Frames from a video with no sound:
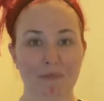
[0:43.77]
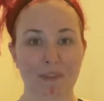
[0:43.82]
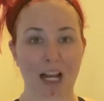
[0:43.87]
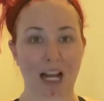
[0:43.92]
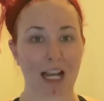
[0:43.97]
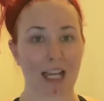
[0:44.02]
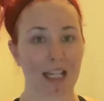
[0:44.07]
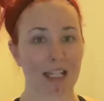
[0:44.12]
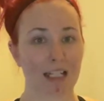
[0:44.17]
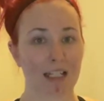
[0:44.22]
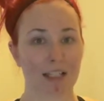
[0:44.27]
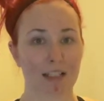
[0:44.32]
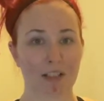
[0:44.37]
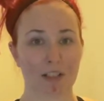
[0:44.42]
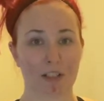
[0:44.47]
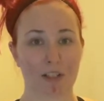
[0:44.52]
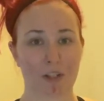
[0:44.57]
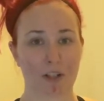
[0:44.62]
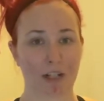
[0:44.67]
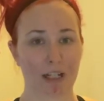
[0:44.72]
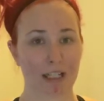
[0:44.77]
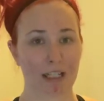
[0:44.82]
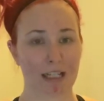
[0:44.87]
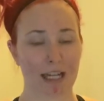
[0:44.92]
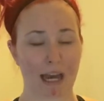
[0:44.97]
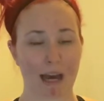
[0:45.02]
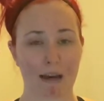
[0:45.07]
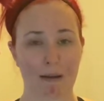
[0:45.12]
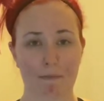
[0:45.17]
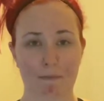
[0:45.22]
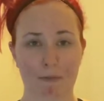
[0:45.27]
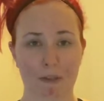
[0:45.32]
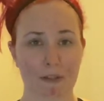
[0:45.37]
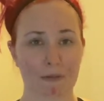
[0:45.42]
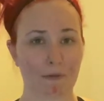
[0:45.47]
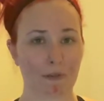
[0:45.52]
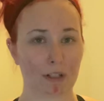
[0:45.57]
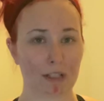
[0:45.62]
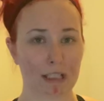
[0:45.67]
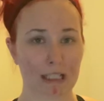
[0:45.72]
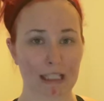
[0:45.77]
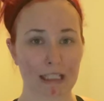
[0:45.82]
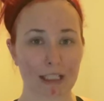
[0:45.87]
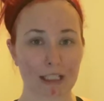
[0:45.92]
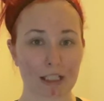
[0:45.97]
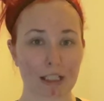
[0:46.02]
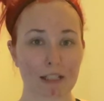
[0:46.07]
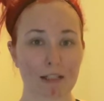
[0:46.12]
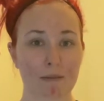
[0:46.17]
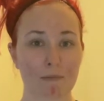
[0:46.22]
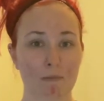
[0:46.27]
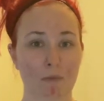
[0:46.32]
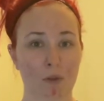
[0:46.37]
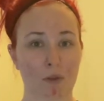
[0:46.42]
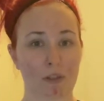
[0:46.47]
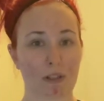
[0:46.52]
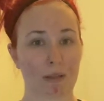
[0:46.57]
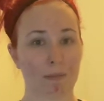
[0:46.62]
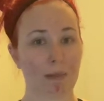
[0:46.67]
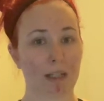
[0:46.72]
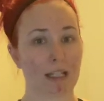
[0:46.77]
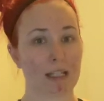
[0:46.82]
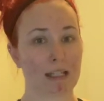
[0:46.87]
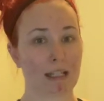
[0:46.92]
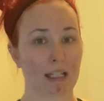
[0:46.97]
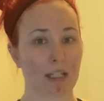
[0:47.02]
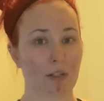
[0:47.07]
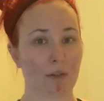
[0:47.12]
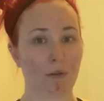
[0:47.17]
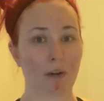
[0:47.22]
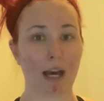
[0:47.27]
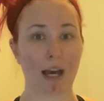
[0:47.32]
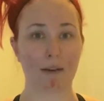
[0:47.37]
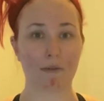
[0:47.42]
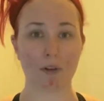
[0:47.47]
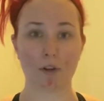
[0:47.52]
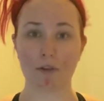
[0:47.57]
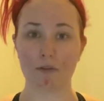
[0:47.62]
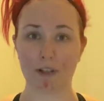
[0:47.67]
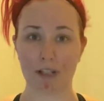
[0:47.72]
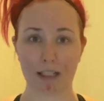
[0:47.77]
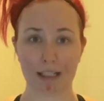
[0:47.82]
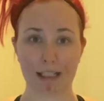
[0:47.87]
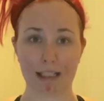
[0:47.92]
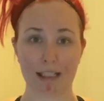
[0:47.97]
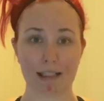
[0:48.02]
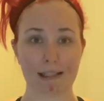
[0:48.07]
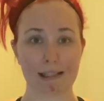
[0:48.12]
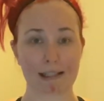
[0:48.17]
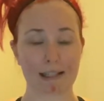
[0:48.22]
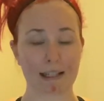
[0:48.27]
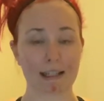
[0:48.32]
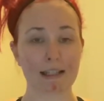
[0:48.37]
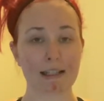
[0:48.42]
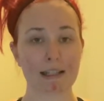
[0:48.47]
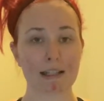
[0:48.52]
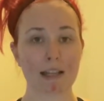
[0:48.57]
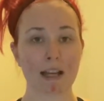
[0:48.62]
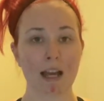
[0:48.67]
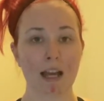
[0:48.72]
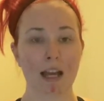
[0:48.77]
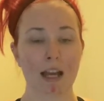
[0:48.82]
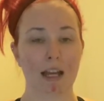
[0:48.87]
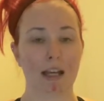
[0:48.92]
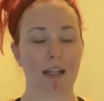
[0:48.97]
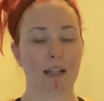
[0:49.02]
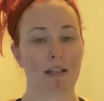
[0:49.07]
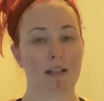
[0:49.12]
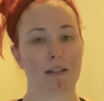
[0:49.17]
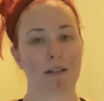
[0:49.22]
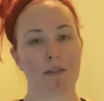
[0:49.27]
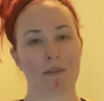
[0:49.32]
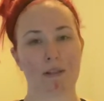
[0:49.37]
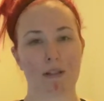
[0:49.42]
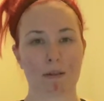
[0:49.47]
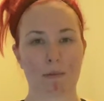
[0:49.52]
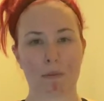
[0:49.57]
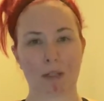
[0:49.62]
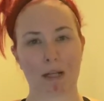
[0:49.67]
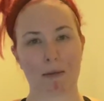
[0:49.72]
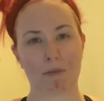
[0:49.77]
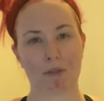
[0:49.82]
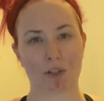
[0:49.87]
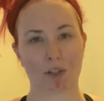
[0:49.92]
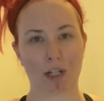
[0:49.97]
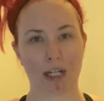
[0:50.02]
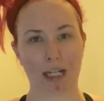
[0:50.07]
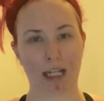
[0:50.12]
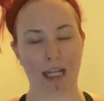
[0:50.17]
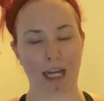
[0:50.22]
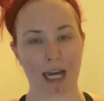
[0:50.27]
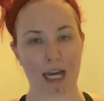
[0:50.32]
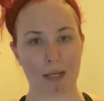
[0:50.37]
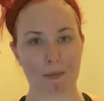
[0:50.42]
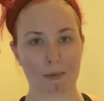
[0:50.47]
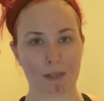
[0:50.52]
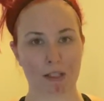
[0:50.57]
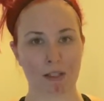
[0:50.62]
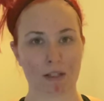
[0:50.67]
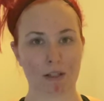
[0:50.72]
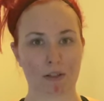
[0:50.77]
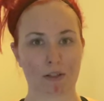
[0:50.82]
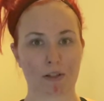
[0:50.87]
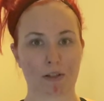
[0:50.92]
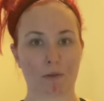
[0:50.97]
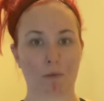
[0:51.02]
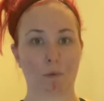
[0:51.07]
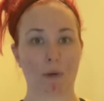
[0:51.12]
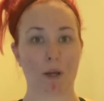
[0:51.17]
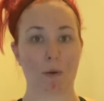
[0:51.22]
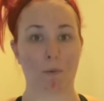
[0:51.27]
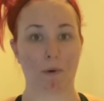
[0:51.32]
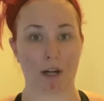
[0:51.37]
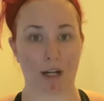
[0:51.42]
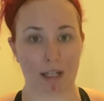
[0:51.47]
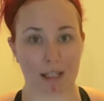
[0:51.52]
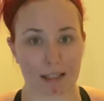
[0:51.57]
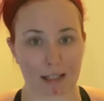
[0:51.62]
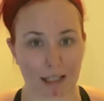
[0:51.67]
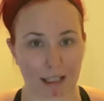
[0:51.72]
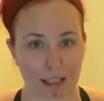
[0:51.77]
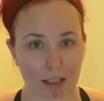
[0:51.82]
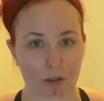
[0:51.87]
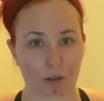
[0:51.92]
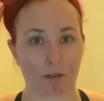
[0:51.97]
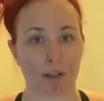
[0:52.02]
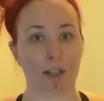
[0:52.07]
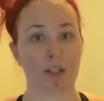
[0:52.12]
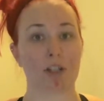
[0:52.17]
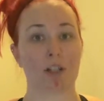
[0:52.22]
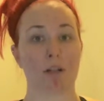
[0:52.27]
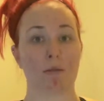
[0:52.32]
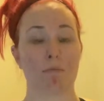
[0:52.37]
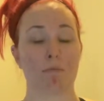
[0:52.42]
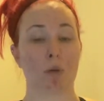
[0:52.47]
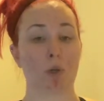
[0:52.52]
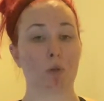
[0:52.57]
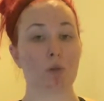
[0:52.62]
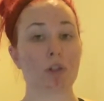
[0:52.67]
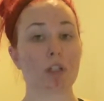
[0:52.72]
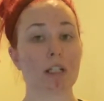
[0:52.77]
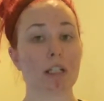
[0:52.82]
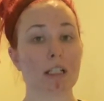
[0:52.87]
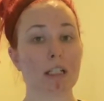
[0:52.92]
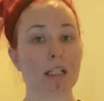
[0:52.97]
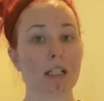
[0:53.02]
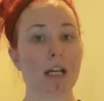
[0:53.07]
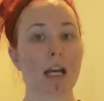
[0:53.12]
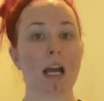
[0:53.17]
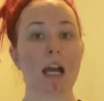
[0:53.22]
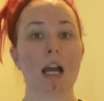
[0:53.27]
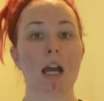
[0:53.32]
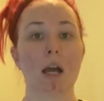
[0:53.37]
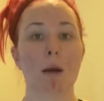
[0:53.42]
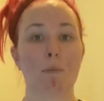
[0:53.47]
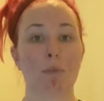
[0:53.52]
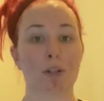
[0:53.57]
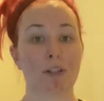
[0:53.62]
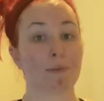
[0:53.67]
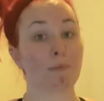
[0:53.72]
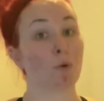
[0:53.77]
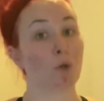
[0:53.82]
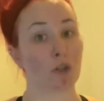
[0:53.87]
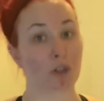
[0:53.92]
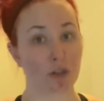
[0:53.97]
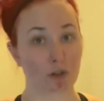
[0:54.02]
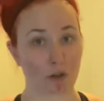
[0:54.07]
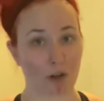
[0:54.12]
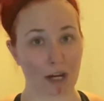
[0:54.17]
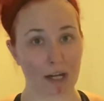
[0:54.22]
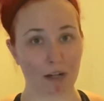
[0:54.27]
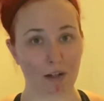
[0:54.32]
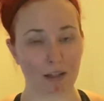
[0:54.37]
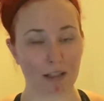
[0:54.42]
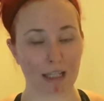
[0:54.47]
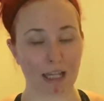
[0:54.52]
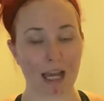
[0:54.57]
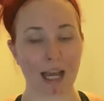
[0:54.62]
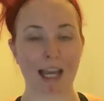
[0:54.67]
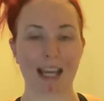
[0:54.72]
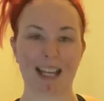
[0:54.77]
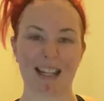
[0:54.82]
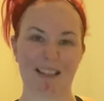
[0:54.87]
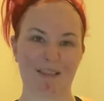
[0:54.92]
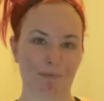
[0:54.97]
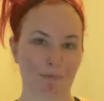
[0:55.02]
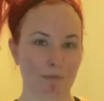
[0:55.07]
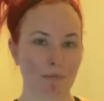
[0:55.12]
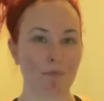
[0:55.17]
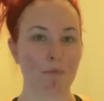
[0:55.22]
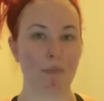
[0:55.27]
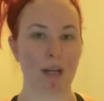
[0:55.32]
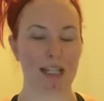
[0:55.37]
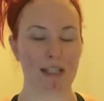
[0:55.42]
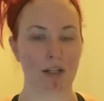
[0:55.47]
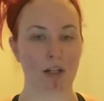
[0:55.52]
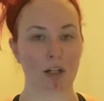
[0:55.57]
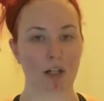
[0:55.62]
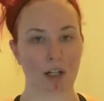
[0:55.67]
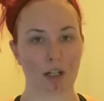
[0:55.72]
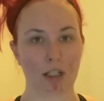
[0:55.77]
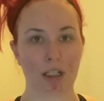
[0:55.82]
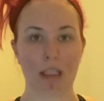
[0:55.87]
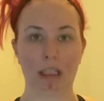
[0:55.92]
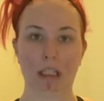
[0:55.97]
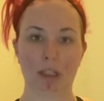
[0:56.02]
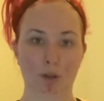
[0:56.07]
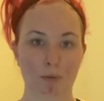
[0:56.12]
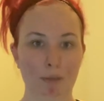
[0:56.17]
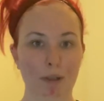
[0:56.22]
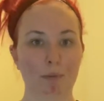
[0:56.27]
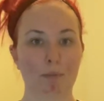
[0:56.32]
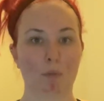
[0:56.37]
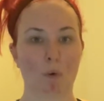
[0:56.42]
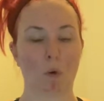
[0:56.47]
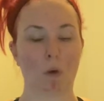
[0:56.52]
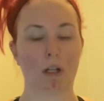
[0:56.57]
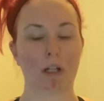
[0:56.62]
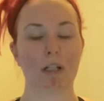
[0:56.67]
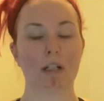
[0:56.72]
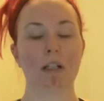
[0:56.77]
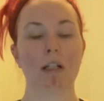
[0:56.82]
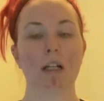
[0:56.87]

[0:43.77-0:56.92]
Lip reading: had undertrained abs for years, mostly because I do have ovarian cysts, and so sometimes training abs in a certain way where it's like a crunching motion puts more strain on that and makes it hurt a little bit more.